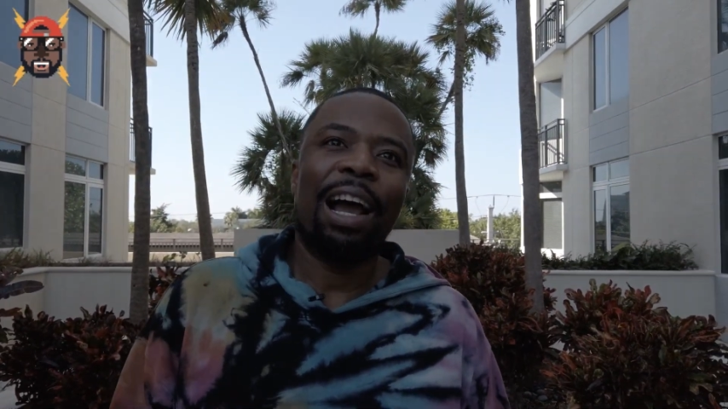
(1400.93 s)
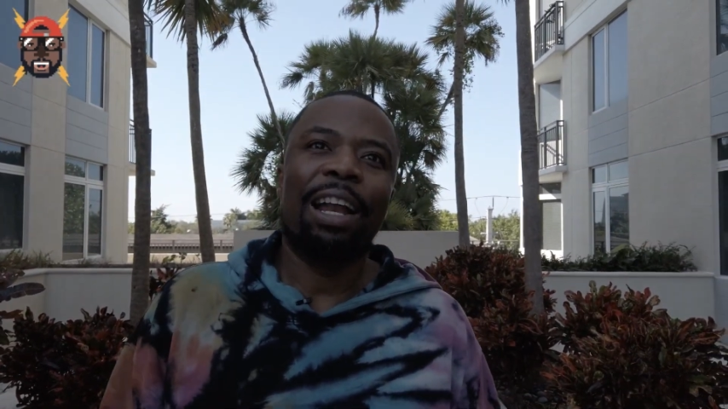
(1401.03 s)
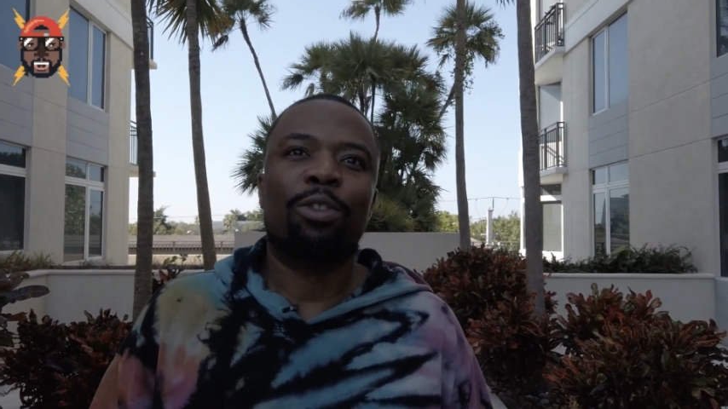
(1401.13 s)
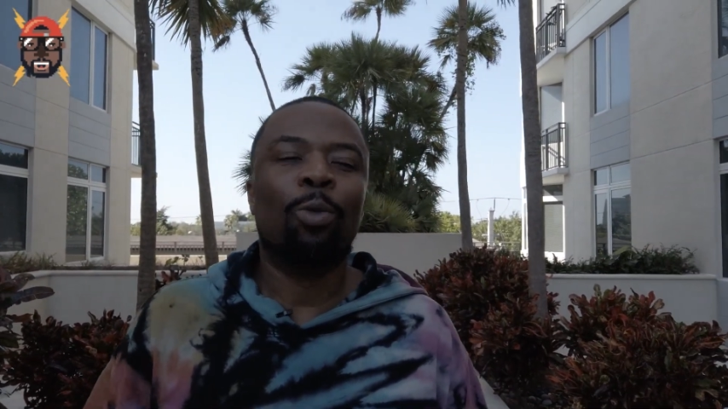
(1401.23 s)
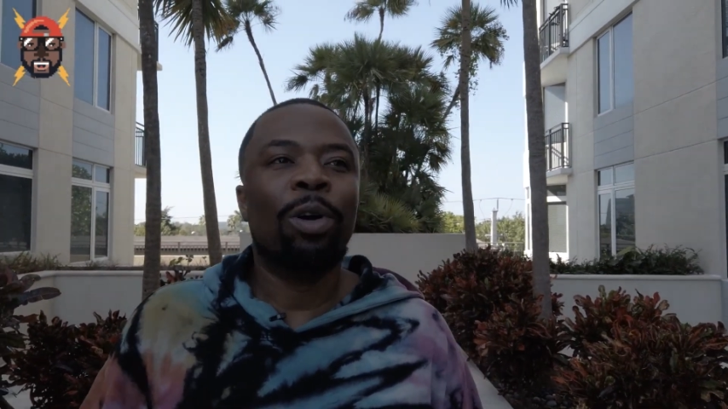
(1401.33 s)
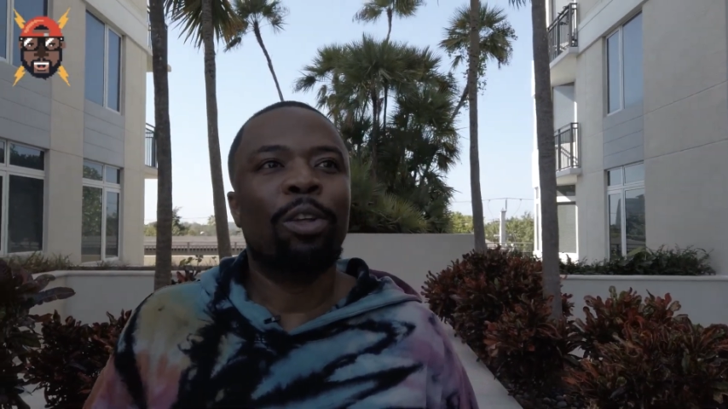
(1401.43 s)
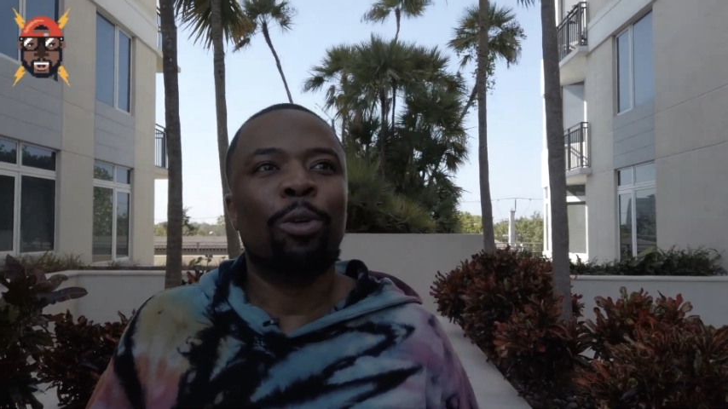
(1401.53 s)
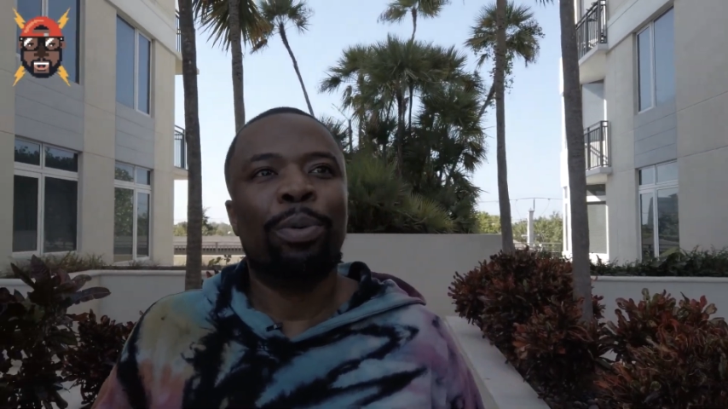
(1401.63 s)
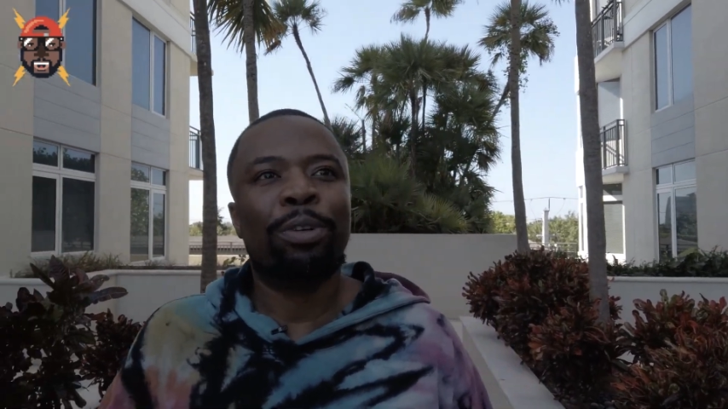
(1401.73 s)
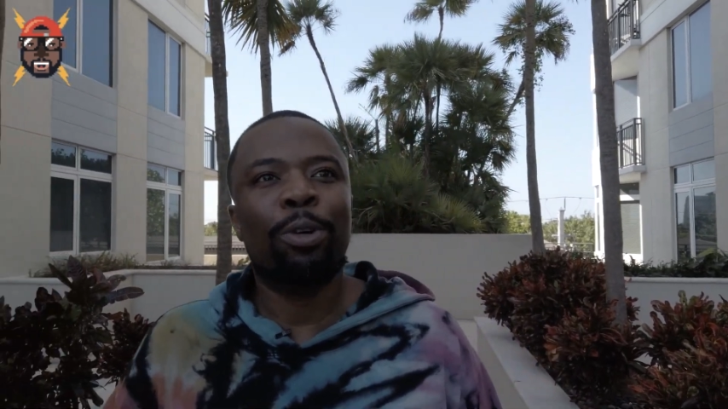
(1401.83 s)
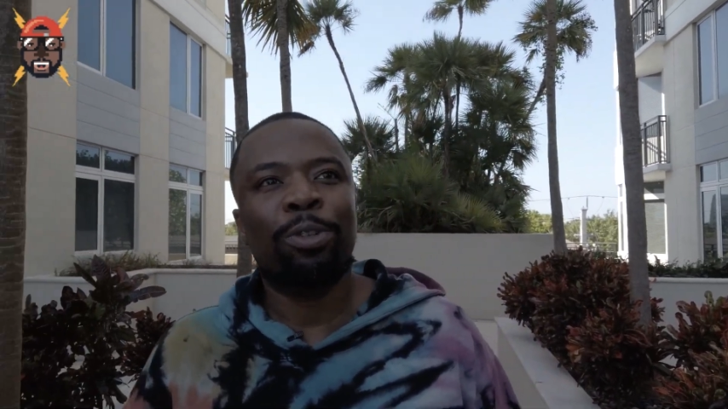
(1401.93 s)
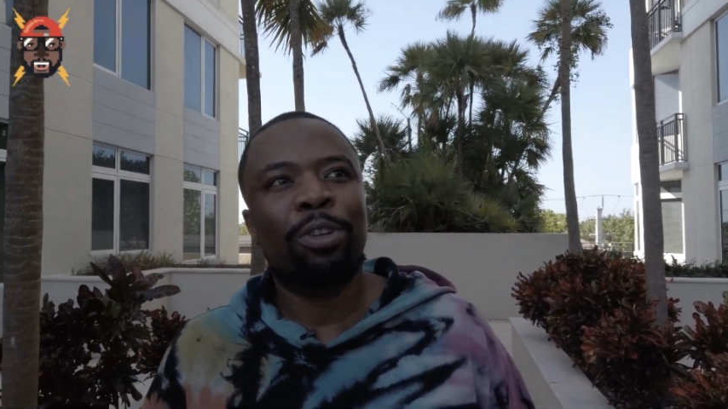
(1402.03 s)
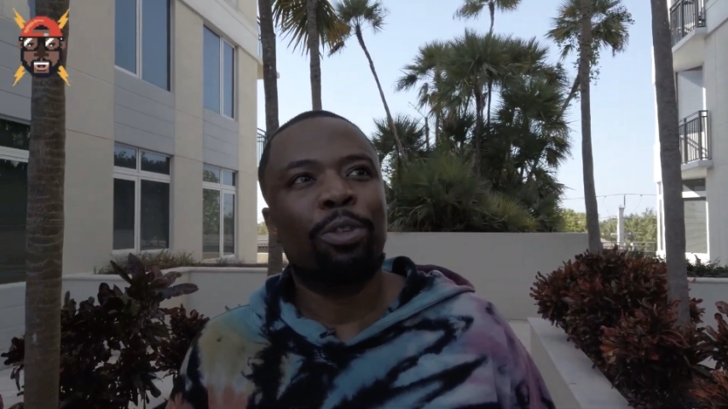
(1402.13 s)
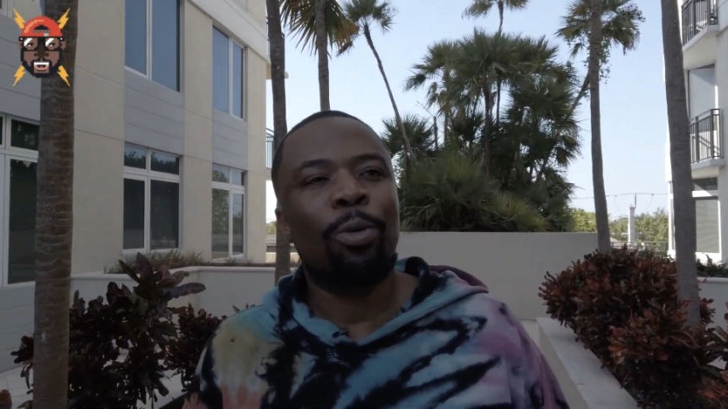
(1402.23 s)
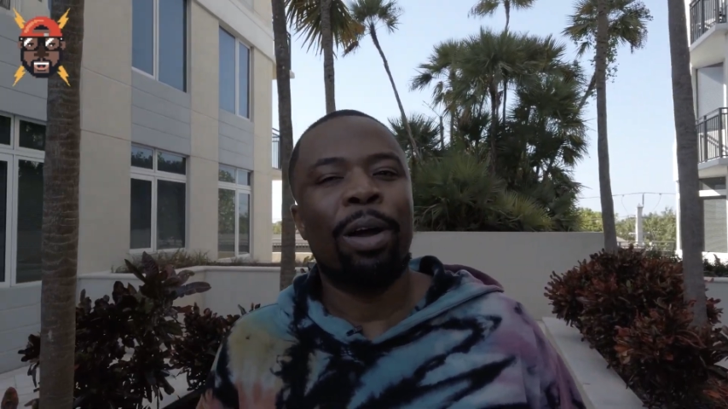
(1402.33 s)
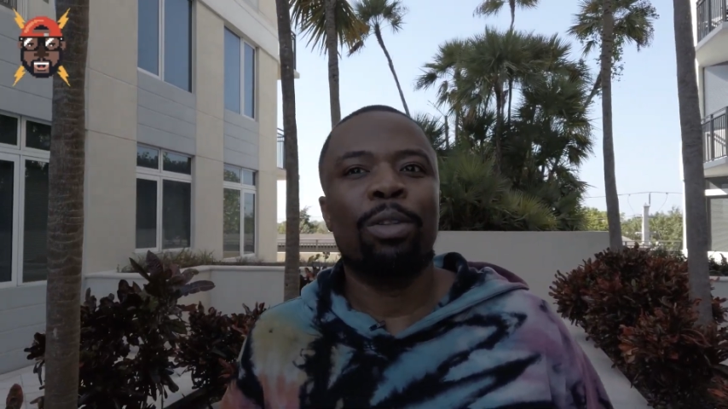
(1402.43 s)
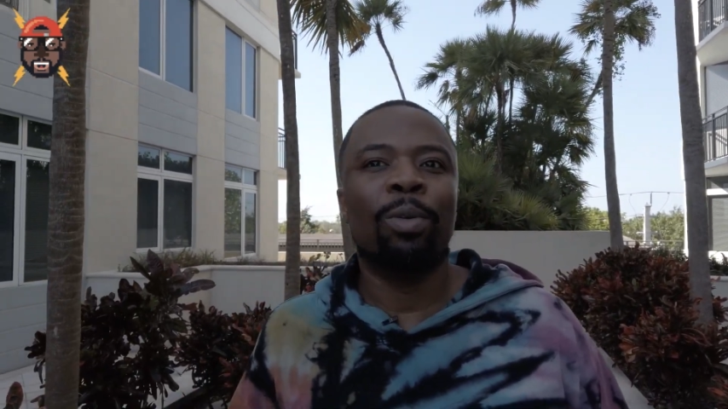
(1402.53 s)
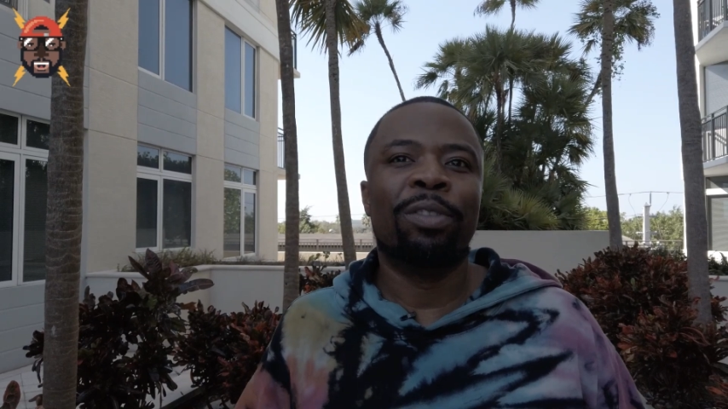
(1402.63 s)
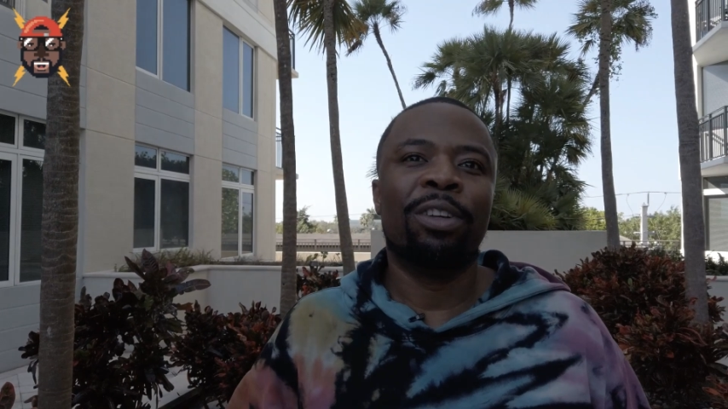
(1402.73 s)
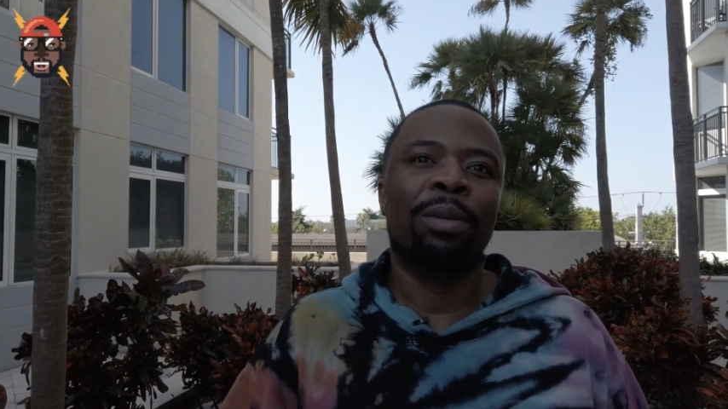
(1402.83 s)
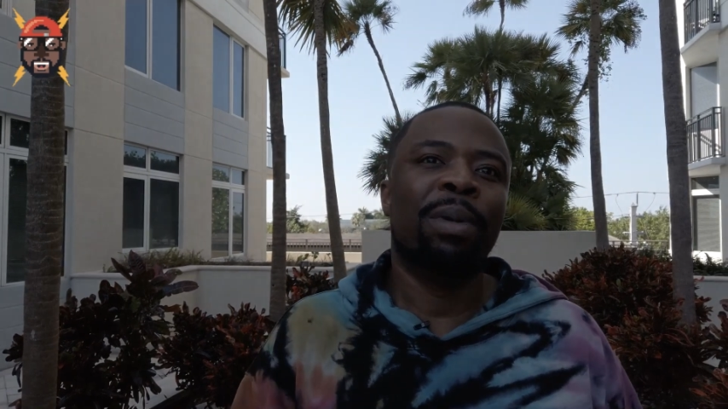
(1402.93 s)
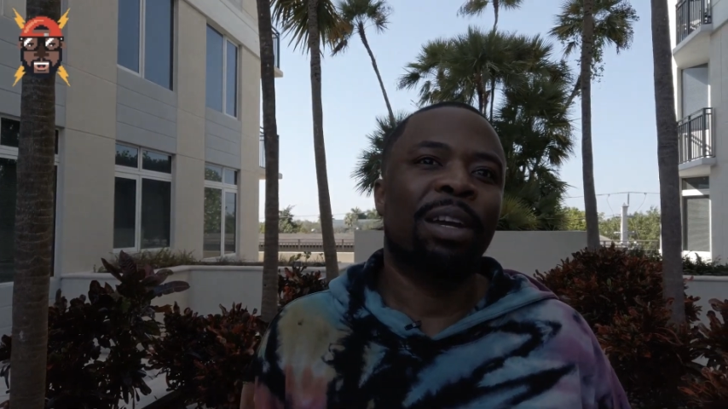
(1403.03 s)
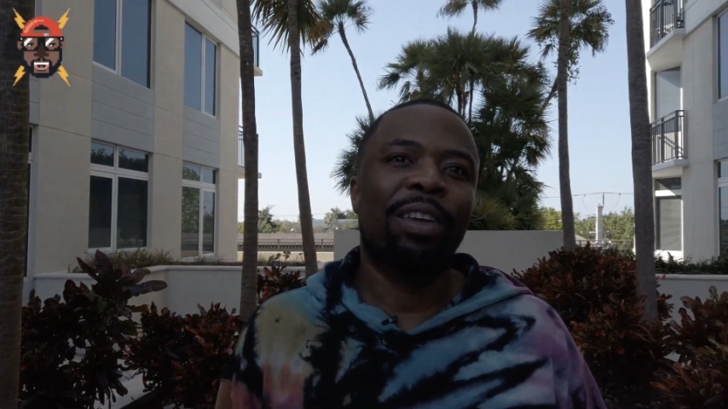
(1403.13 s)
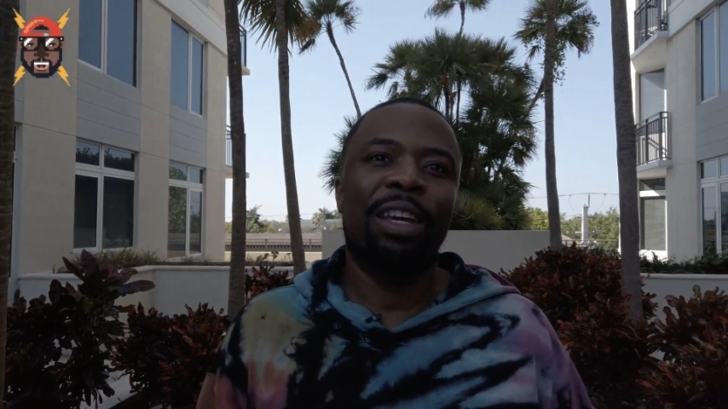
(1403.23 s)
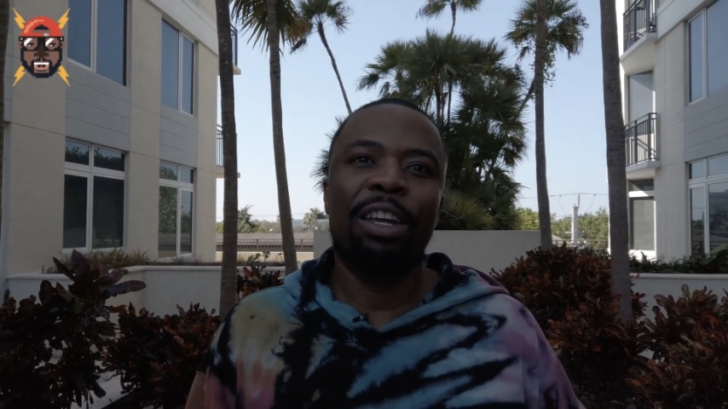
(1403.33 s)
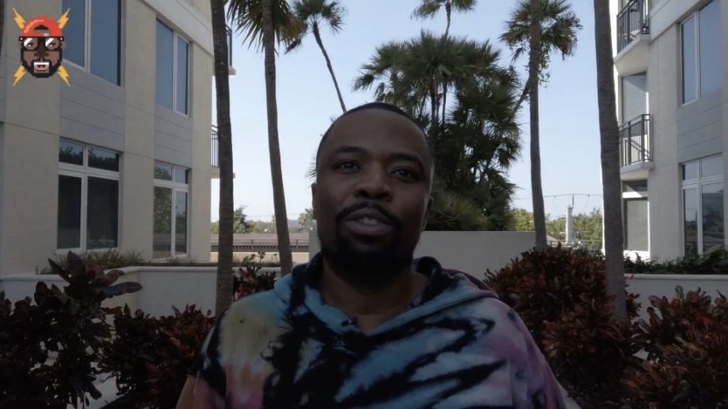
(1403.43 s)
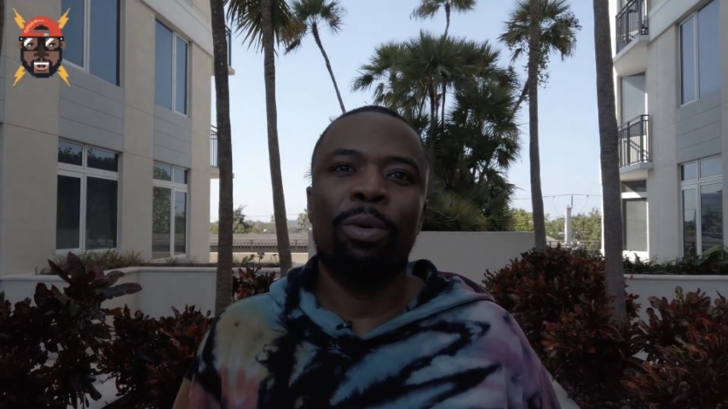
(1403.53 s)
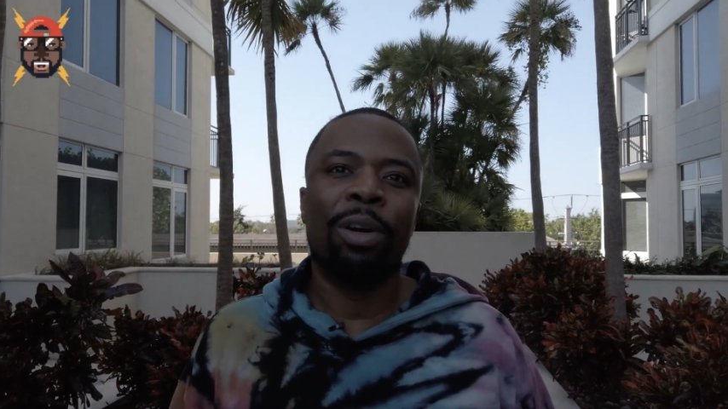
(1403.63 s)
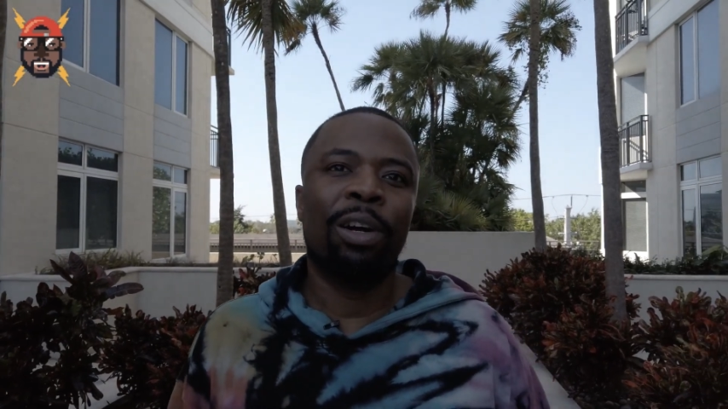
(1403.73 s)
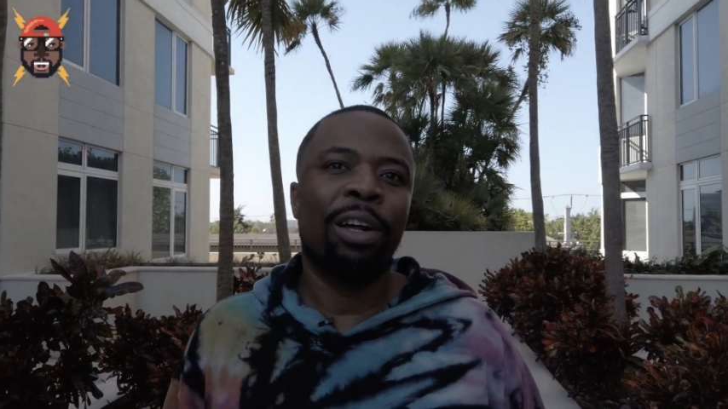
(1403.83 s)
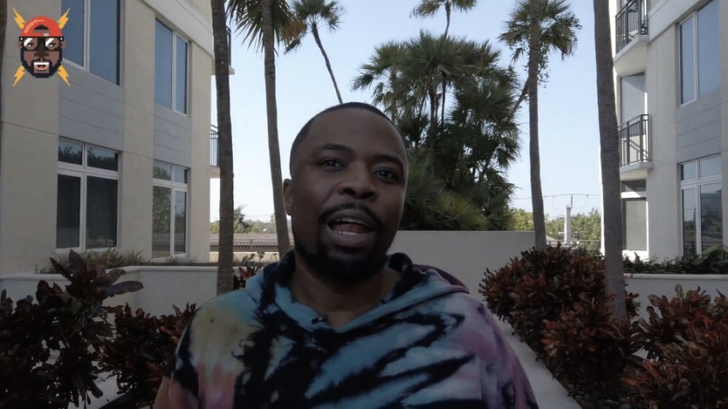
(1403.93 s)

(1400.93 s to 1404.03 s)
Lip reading: I got this one little producer too I threw into the mix and he's doing good.